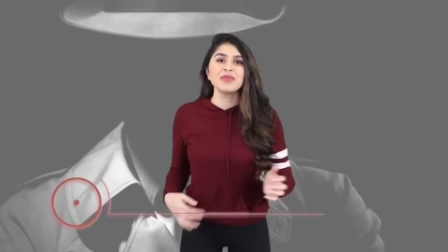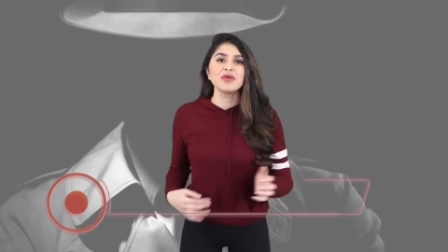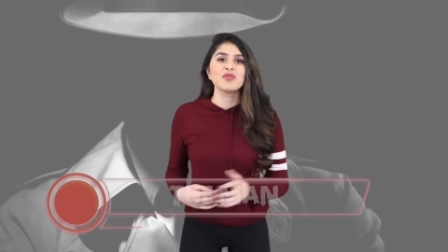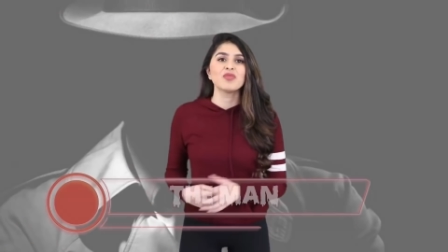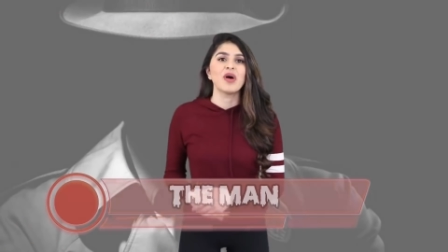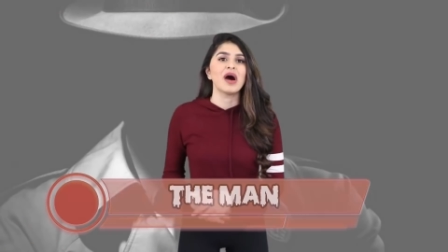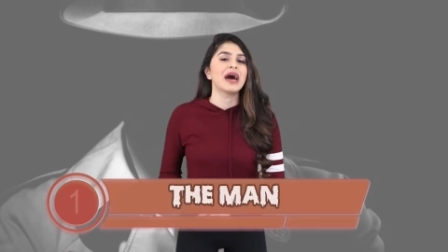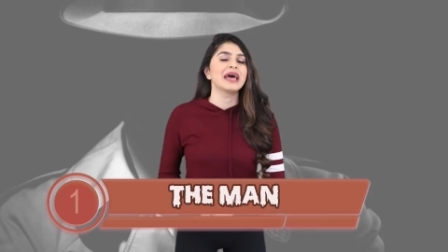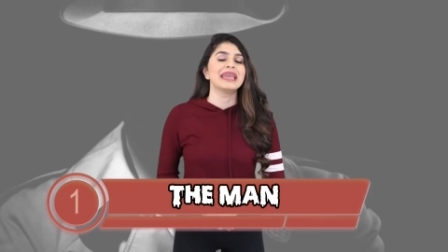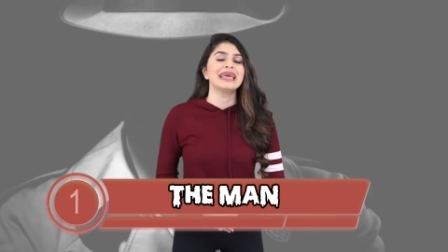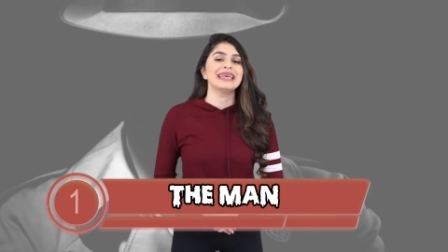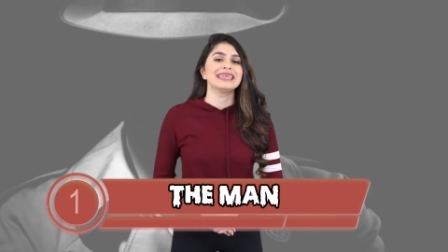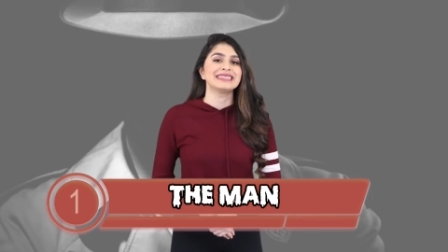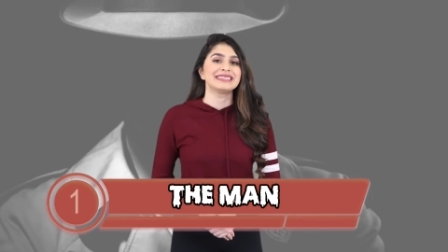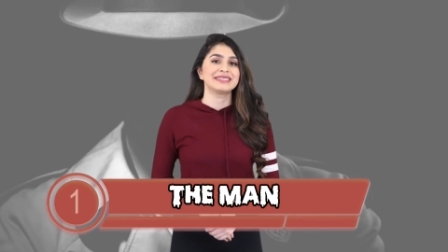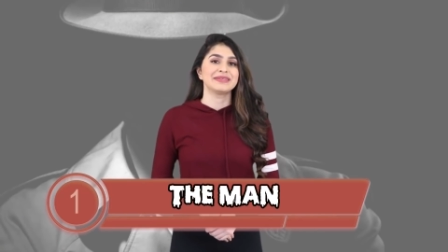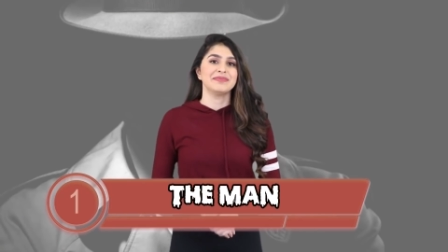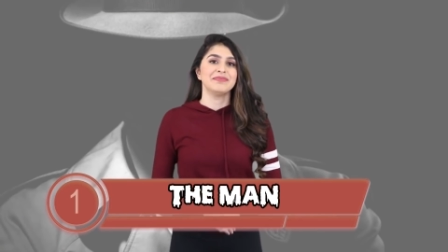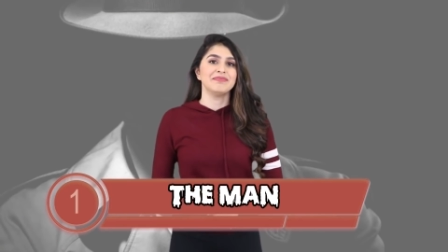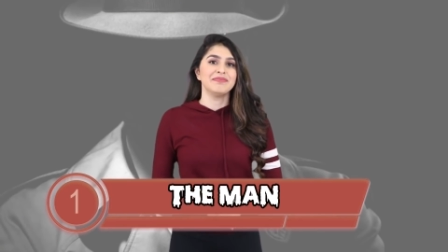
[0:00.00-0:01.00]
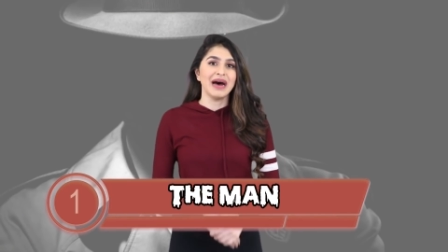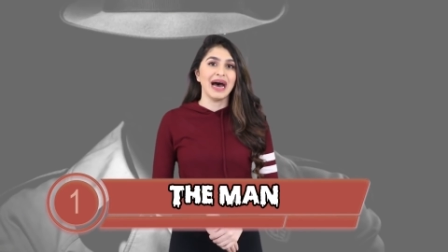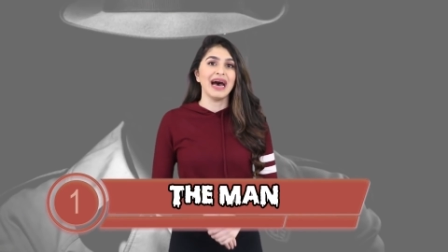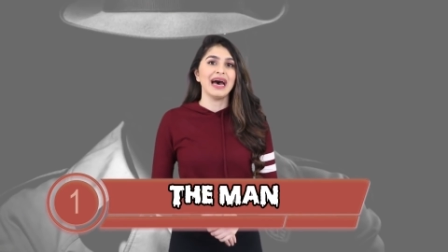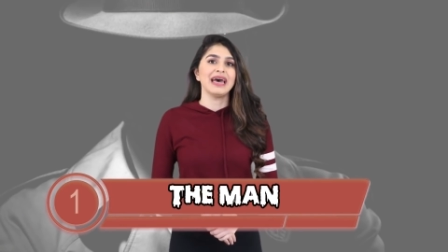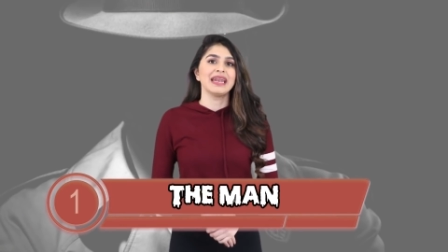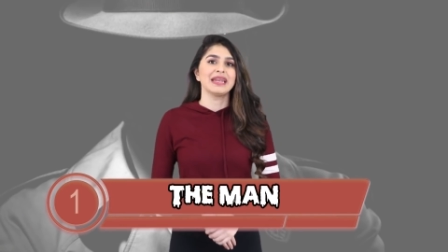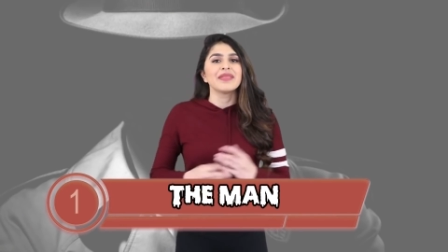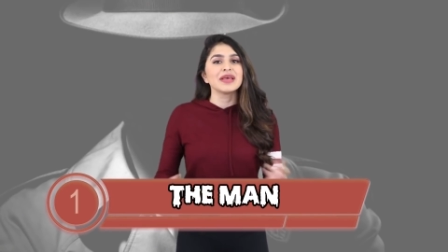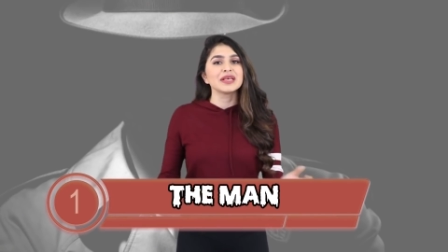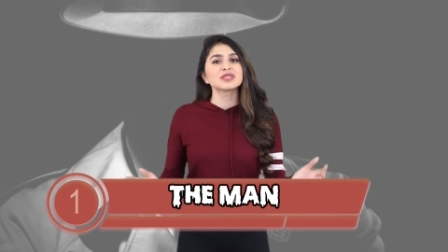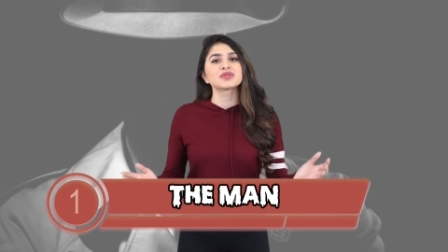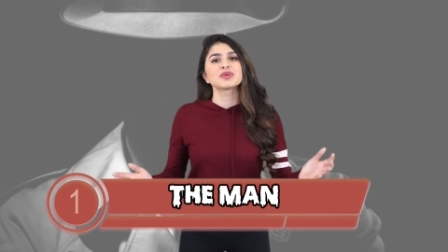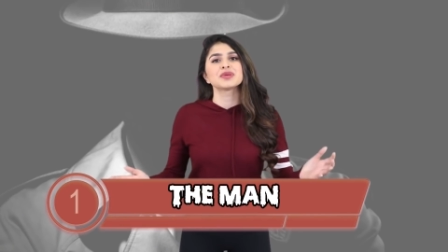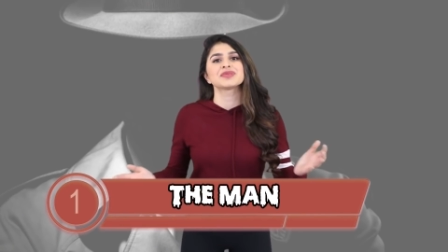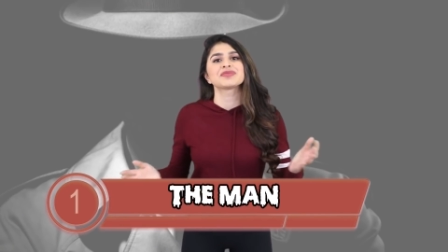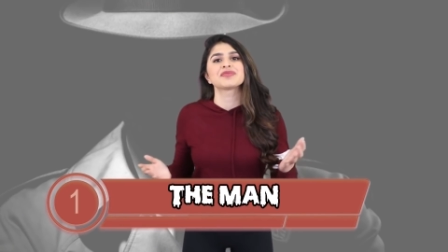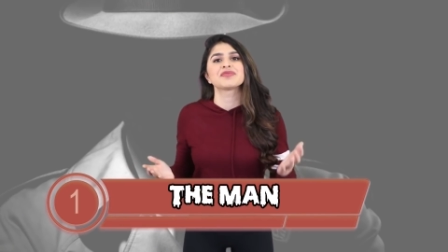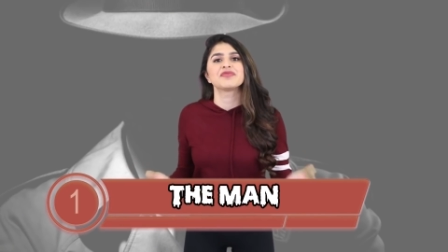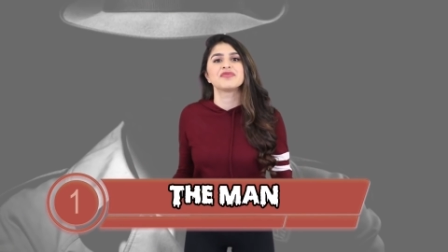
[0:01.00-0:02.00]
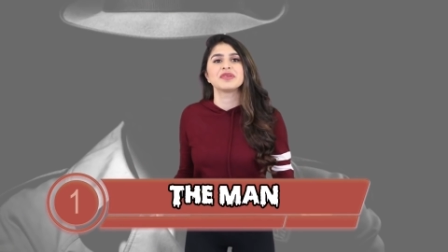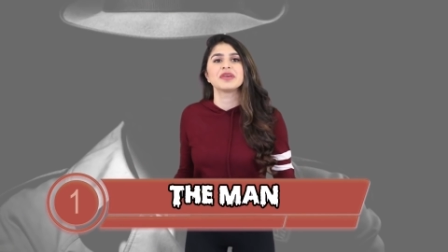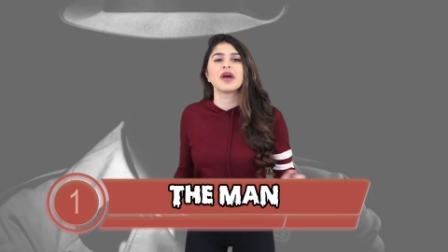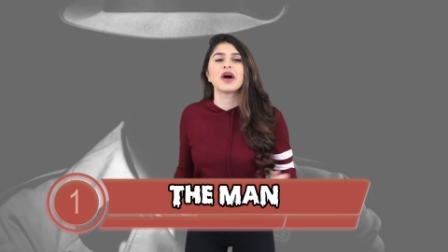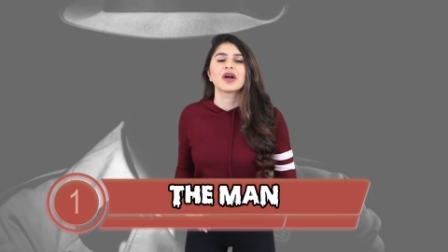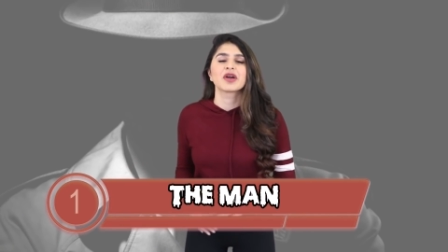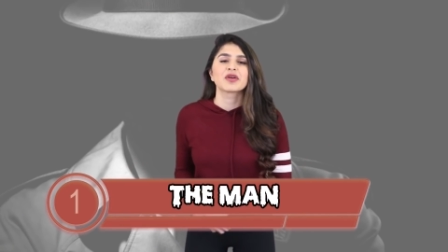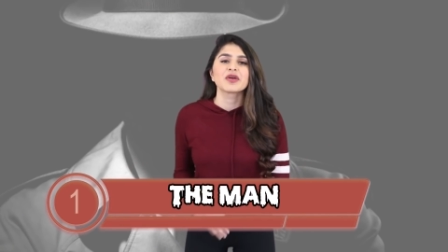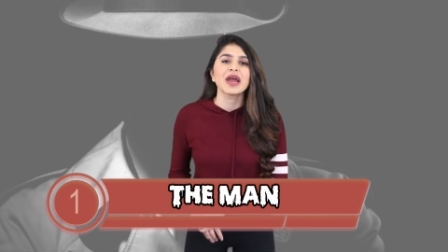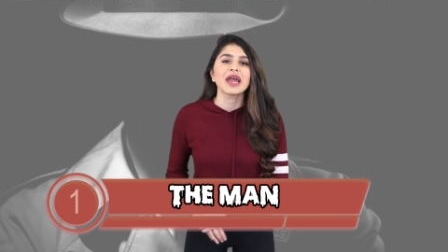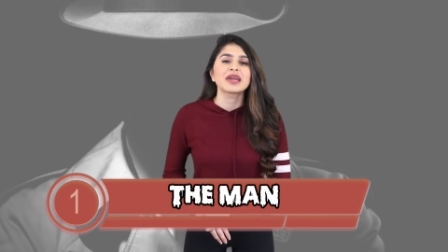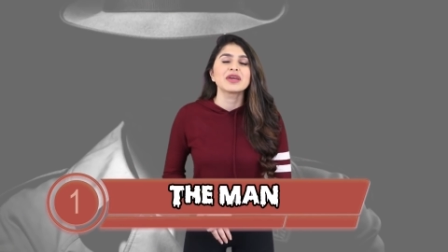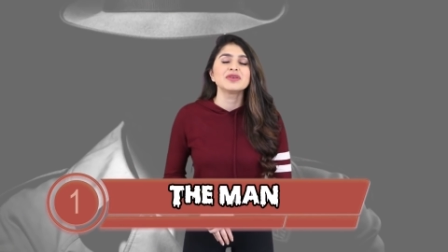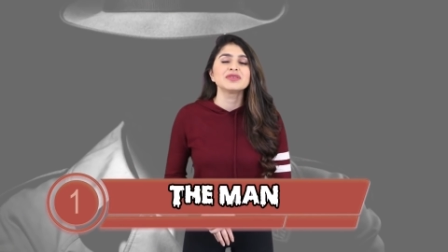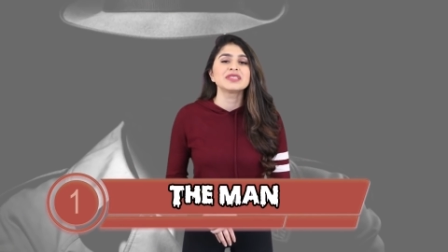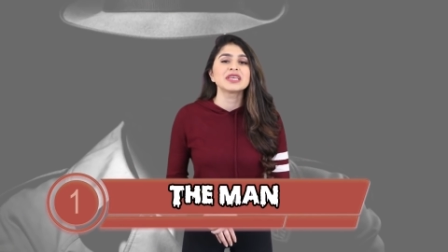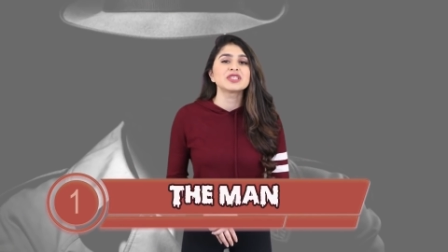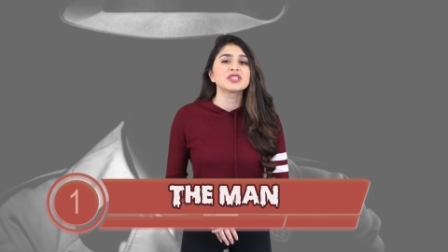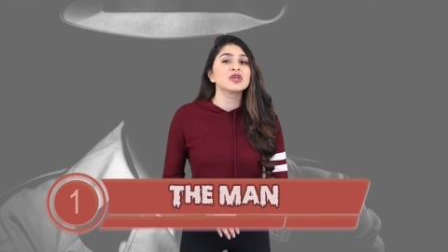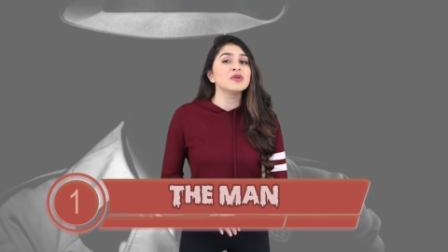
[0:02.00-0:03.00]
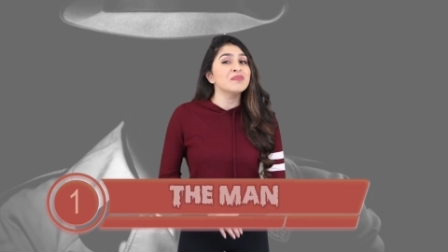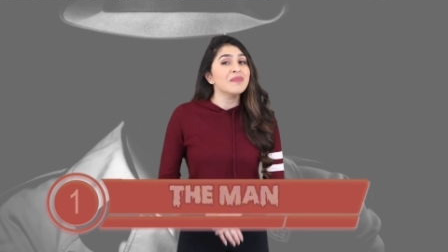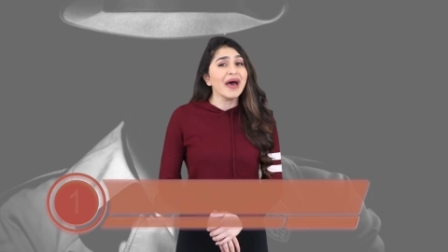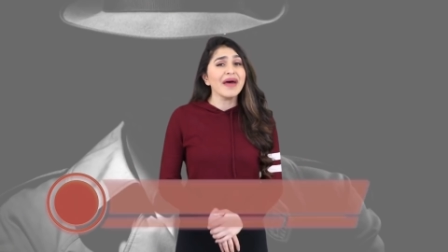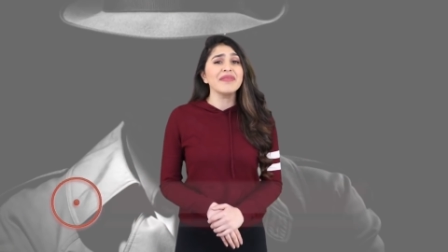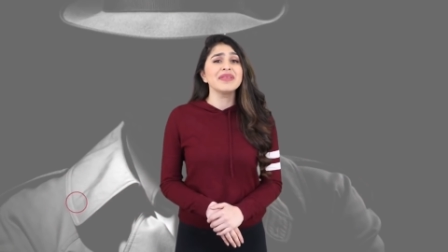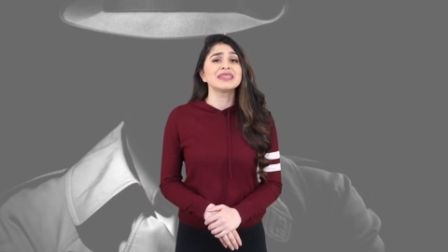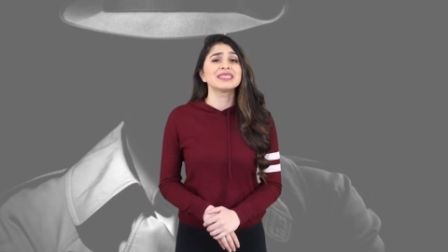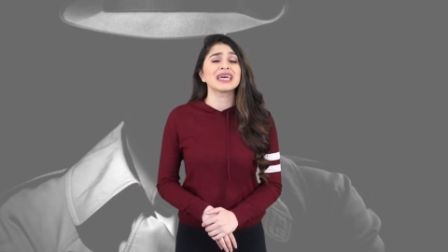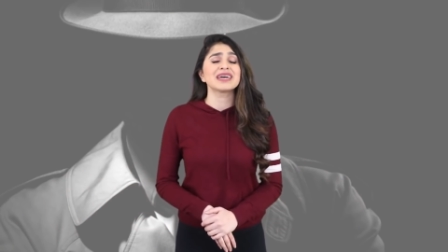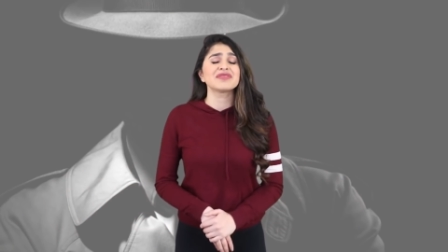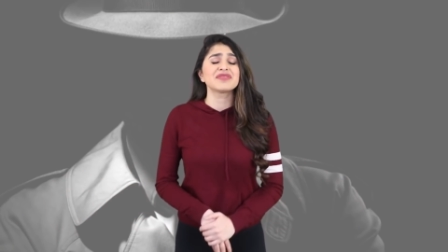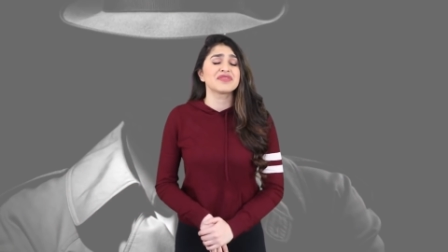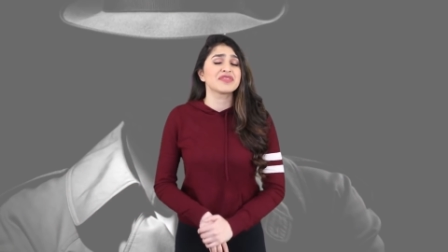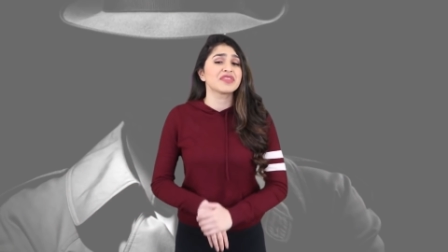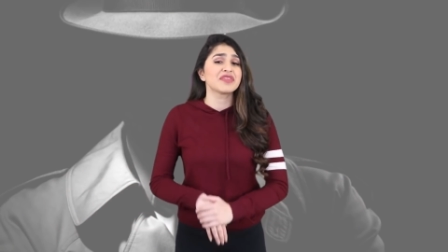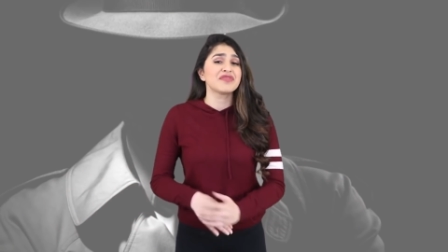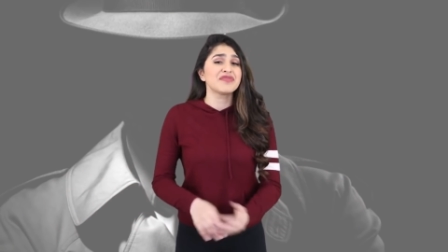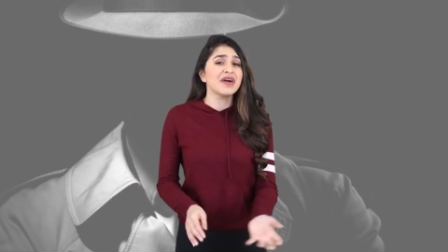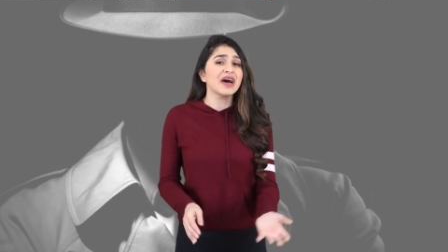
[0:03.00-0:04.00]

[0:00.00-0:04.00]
number 1 is The Man. This one's from VR Greg who said she met the devil for the